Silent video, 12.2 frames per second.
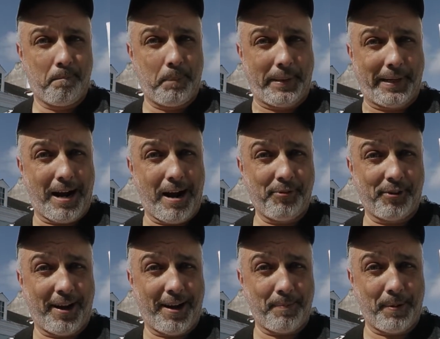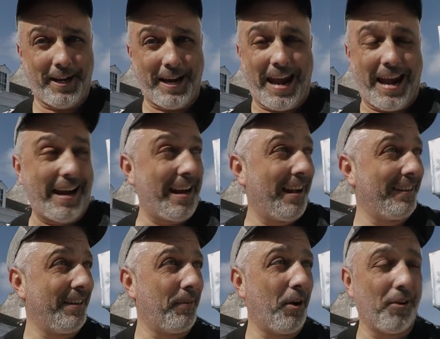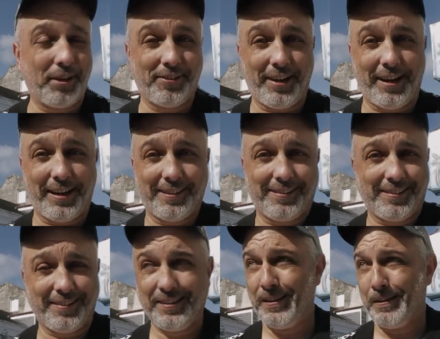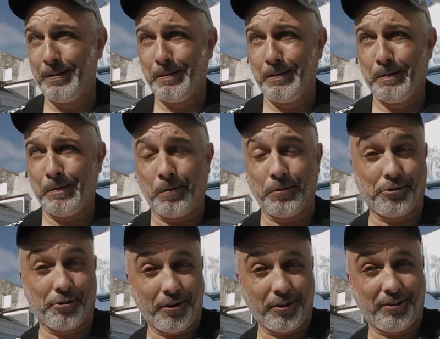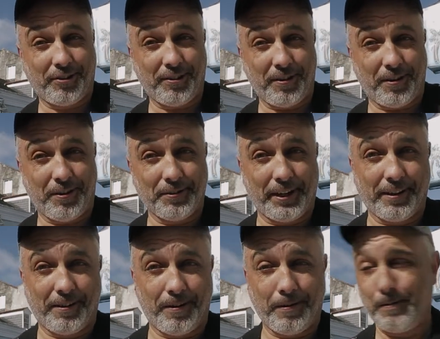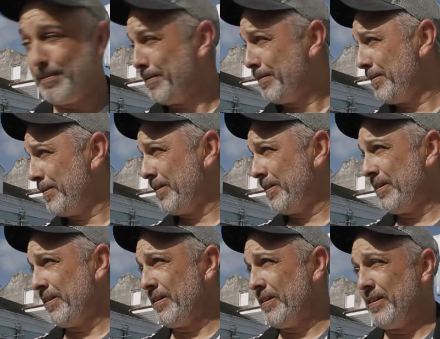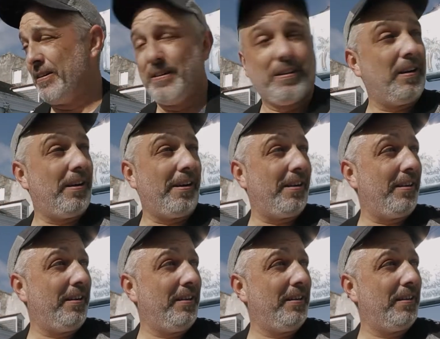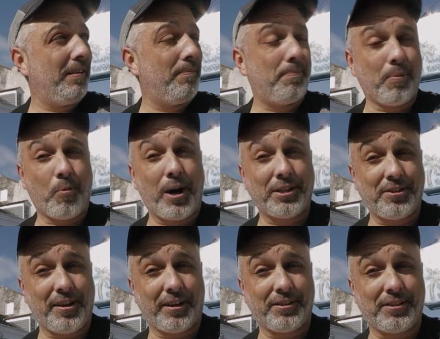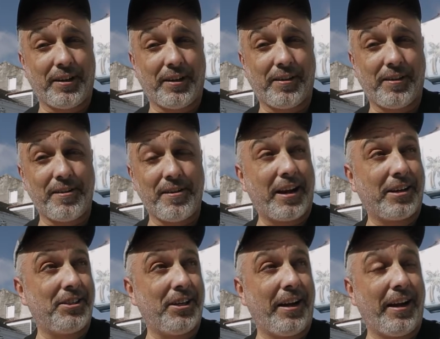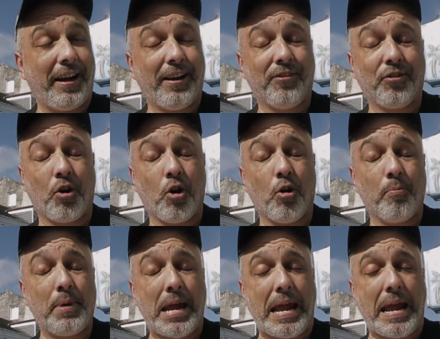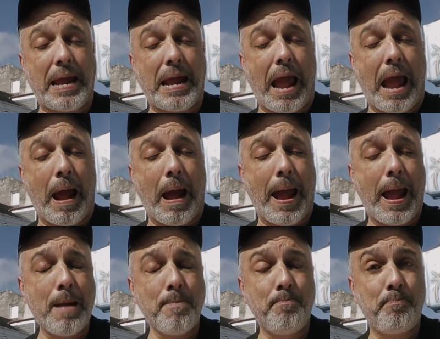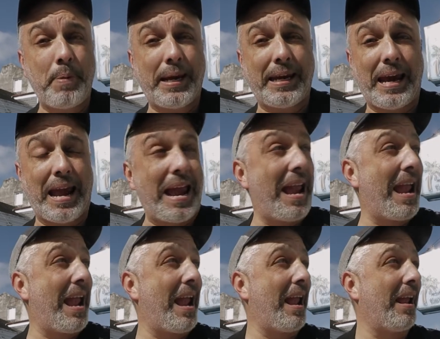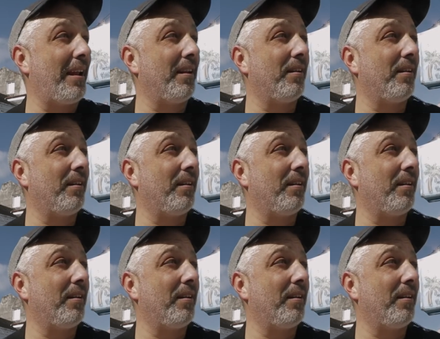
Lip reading: the cops are happy. They ain't got to deal with all these idiots or drunks all day long. But watch next year. Next year is going to be epic and